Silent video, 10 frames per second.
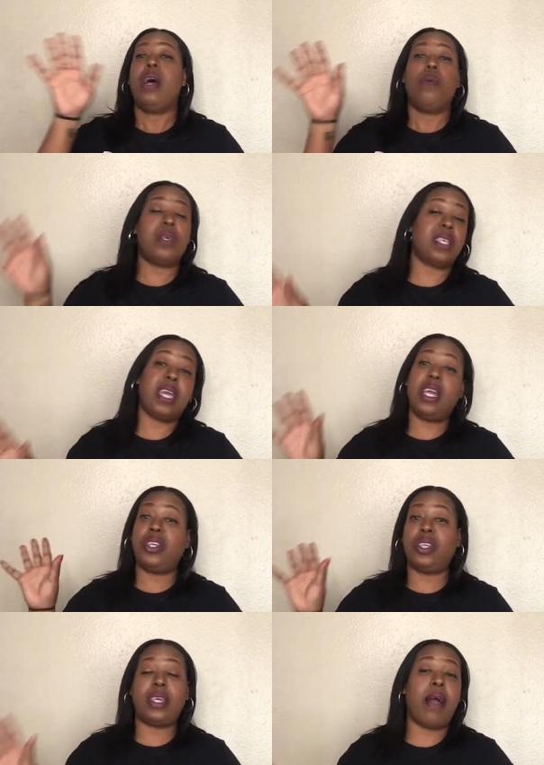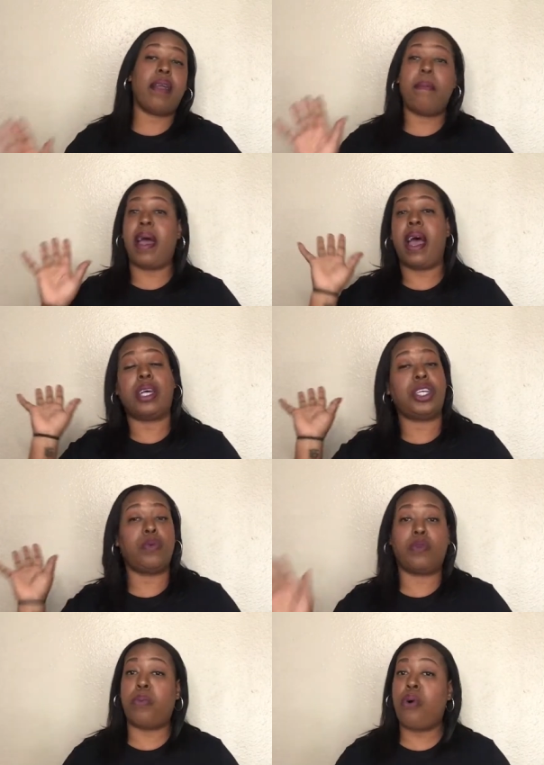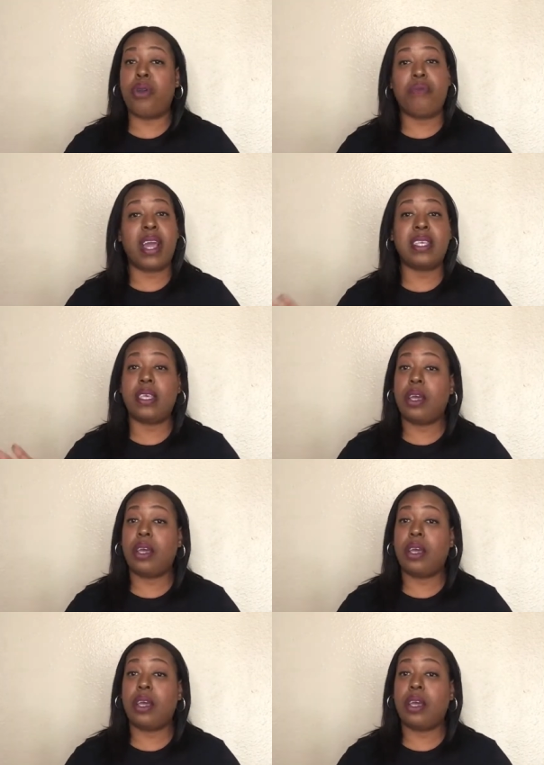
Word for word: Once again, she's talking about how she was born and raised